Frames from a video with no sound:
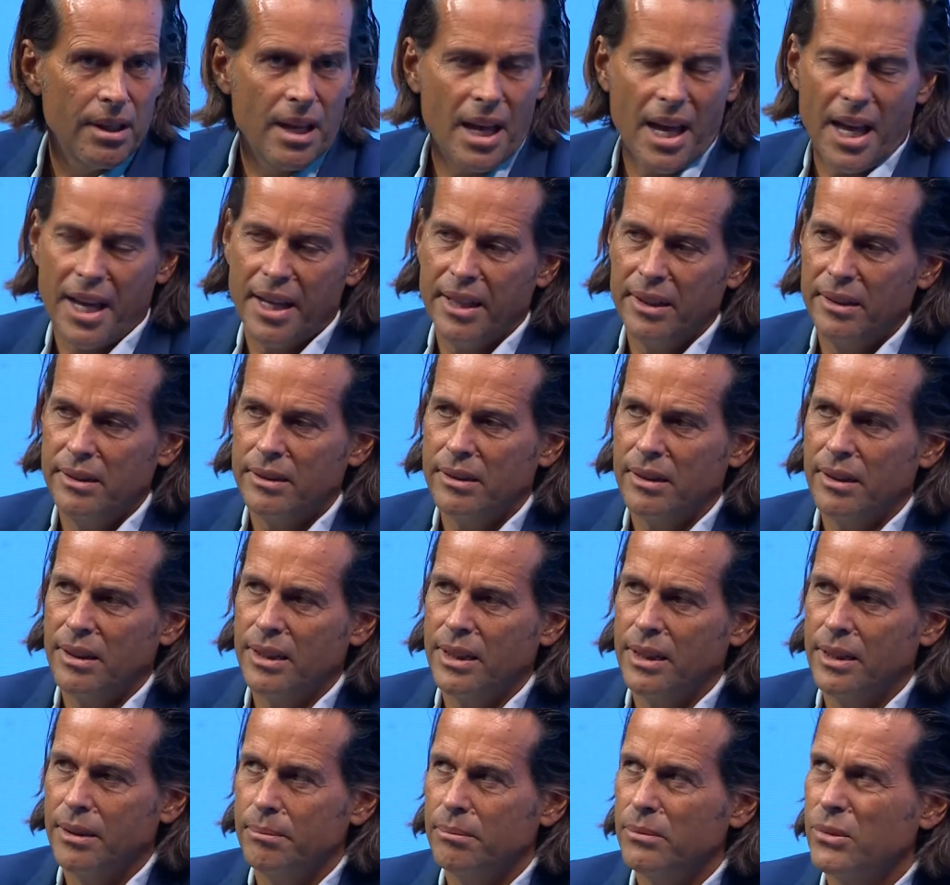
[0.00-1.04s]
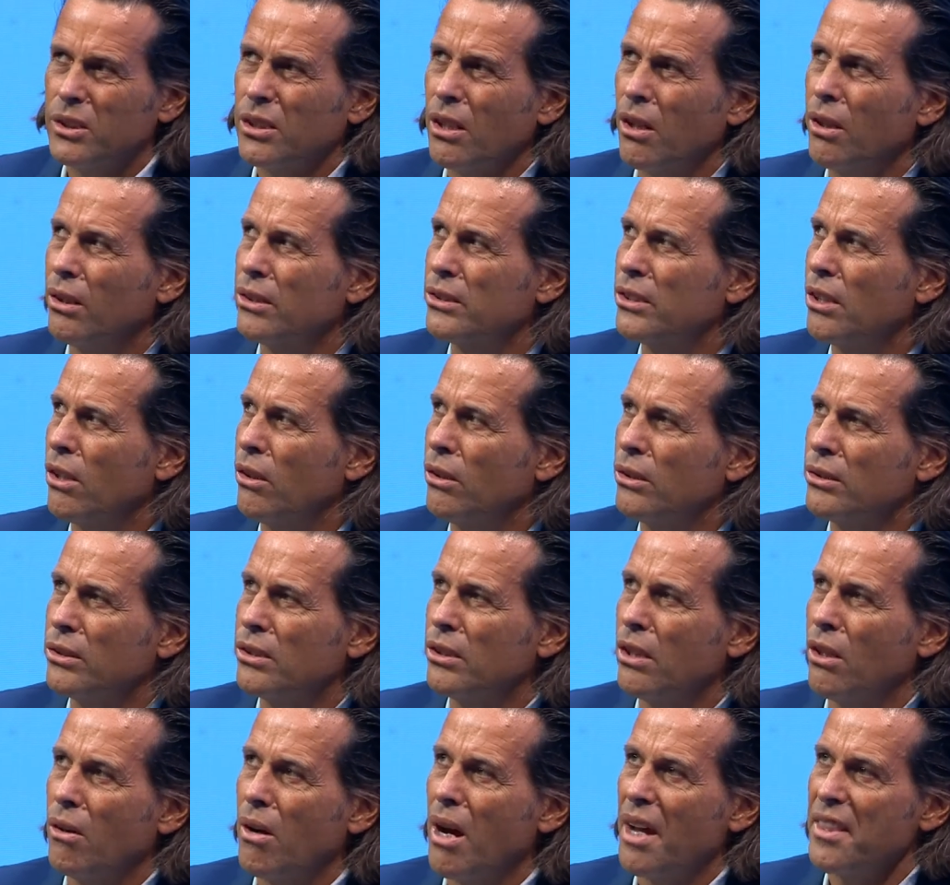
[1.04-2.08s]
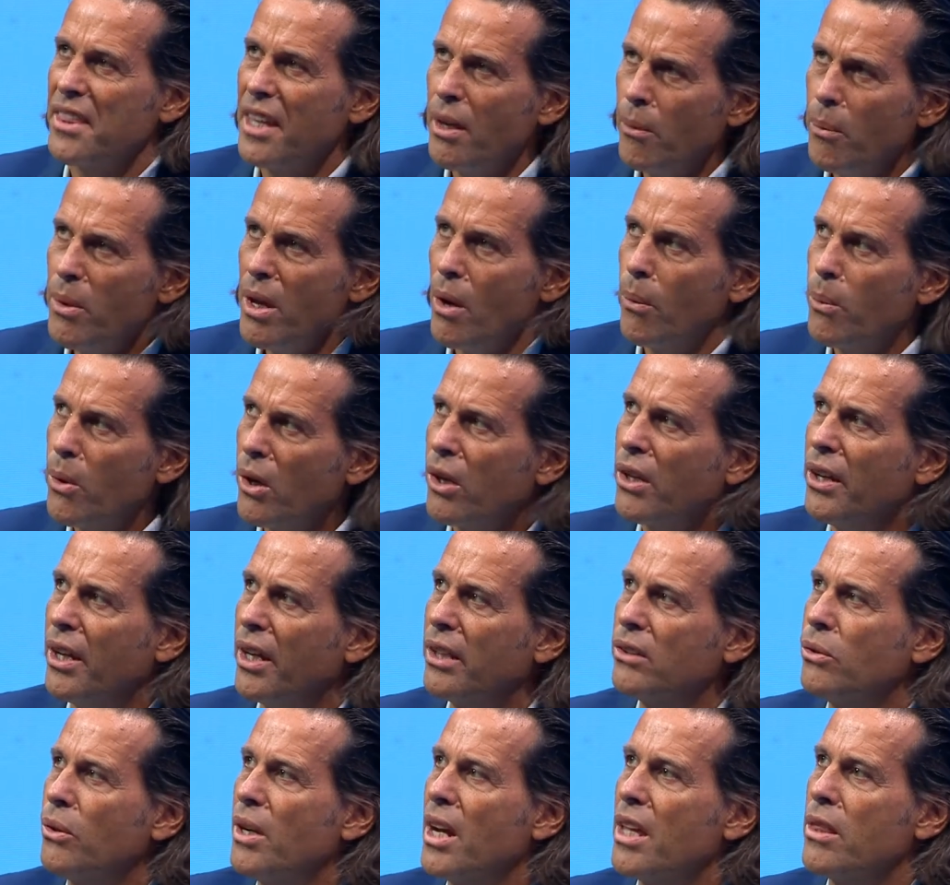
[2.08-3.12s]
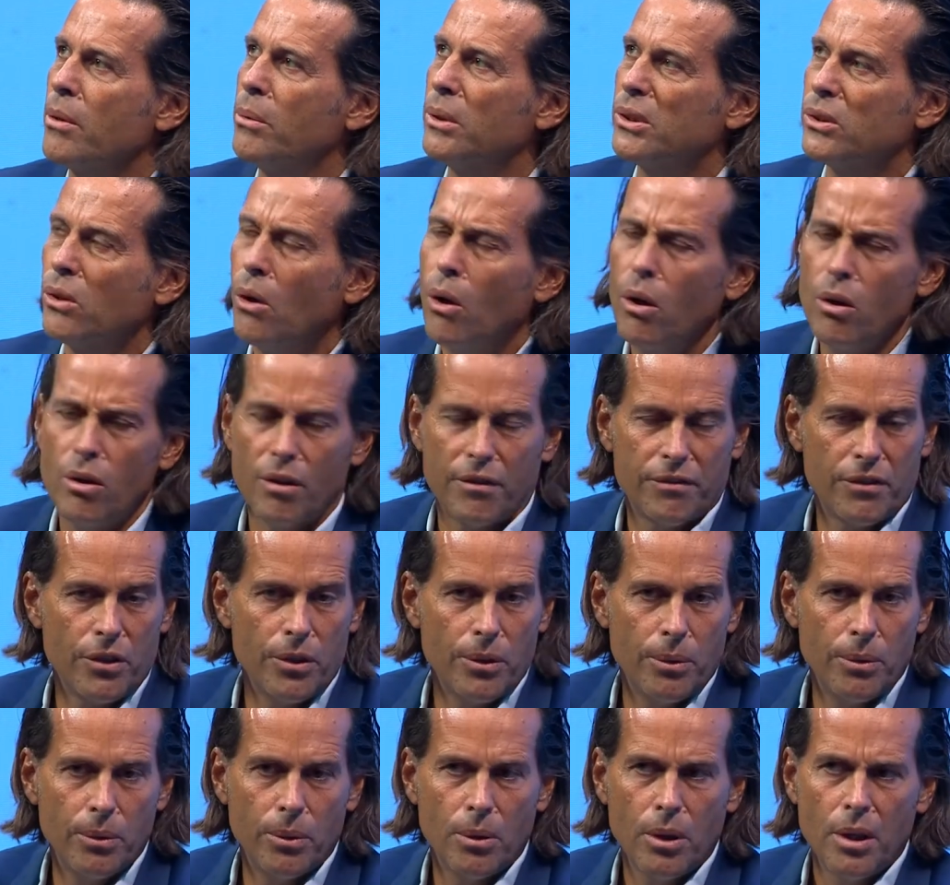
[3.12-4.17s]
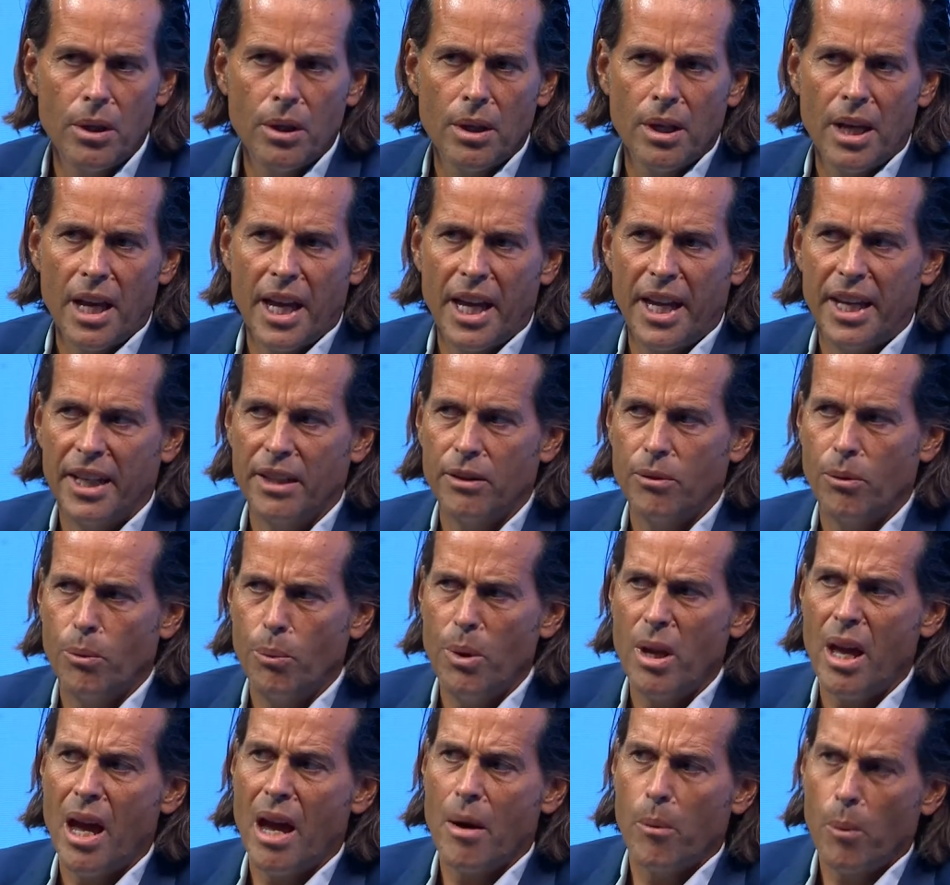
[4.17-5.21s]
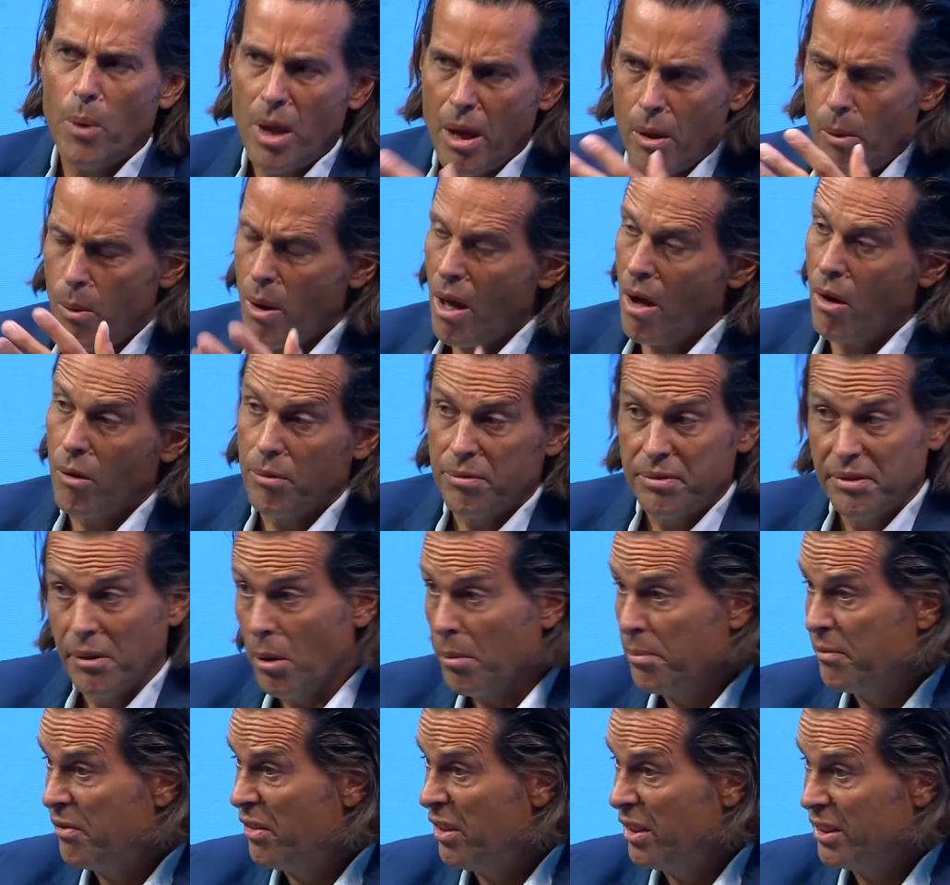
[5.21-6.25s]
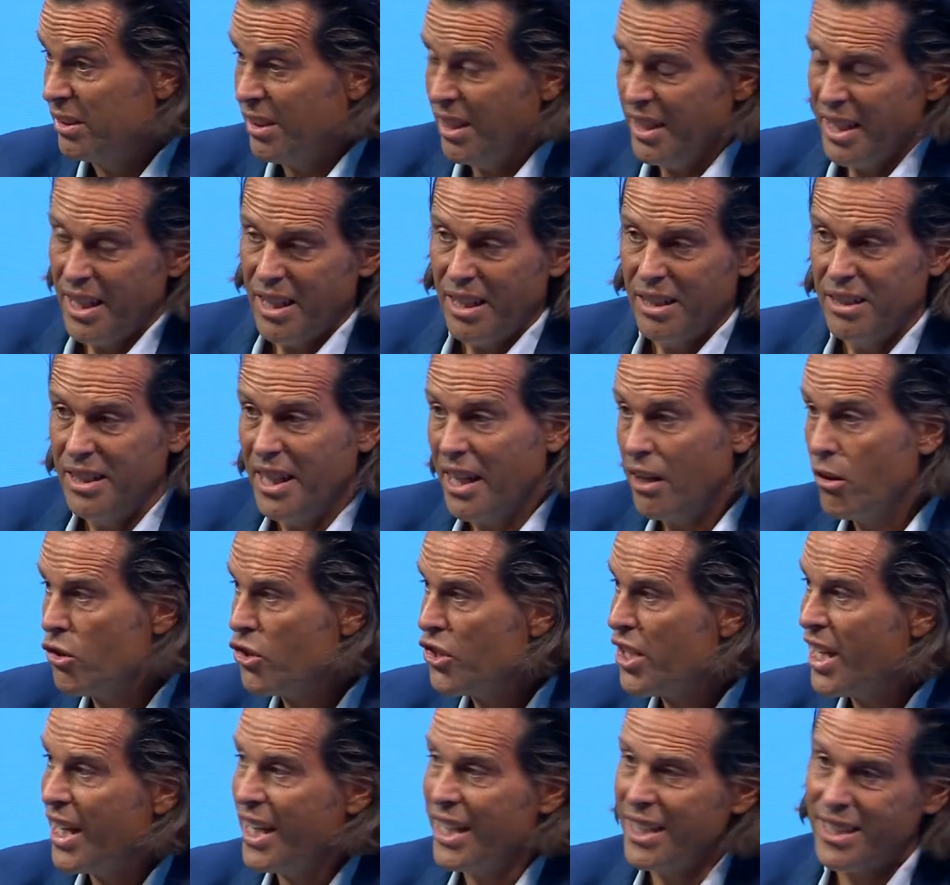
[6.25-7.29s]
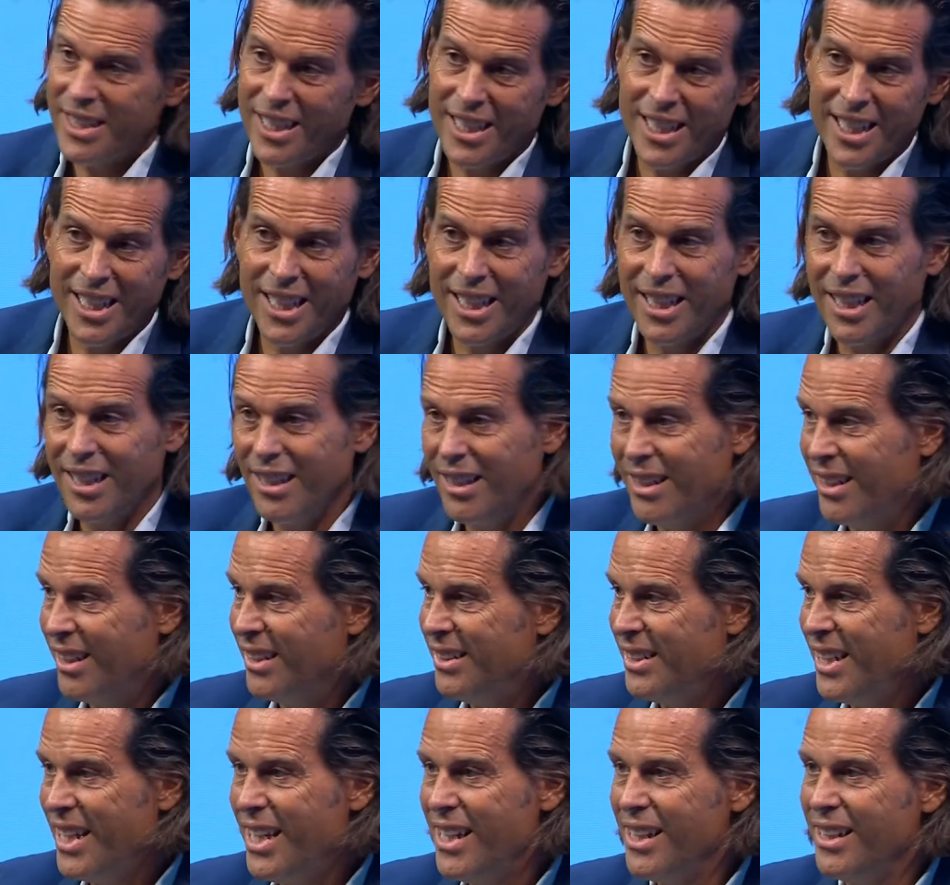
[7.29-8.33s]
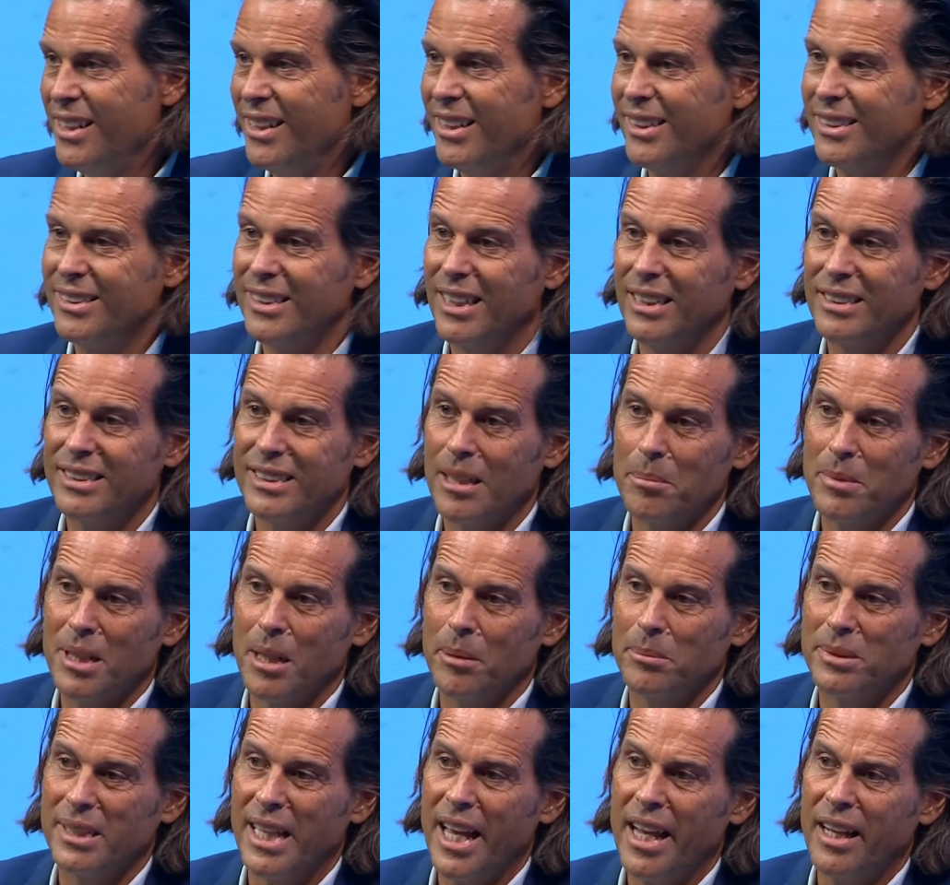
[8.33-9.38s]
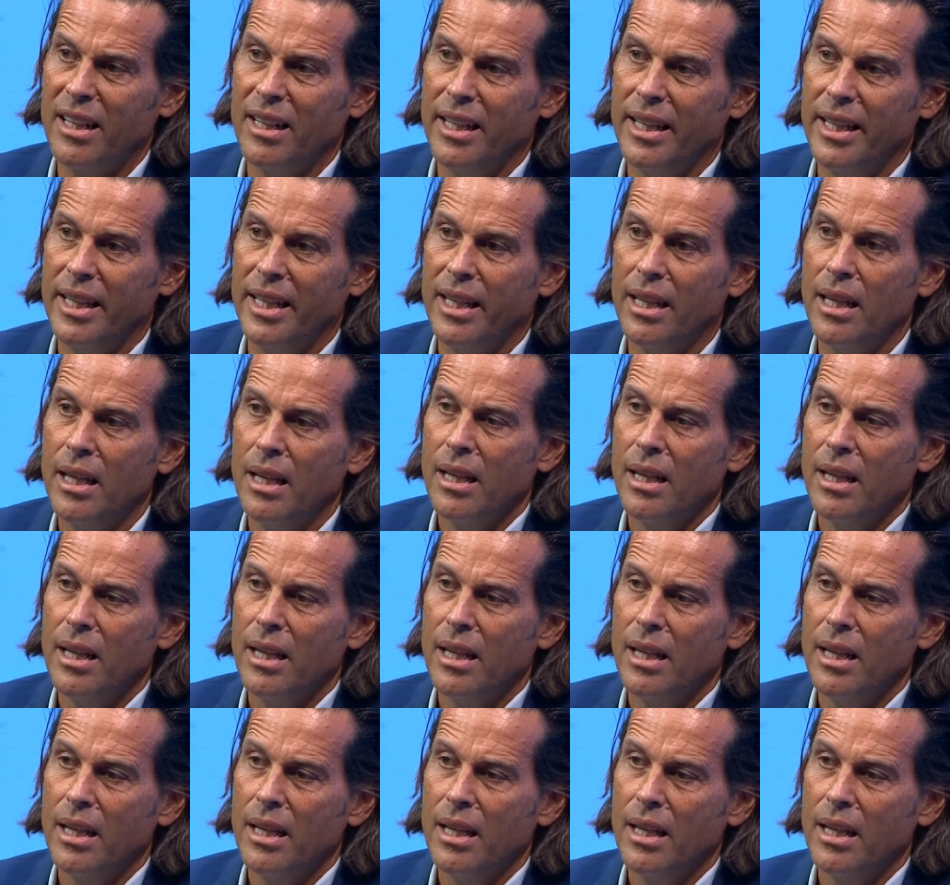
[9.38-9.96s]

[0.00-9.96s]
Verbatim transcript: And um, so, so, so I think we are working together with all of you. And we, we, we are obviously negotiating uh, deals and sometimes haggling,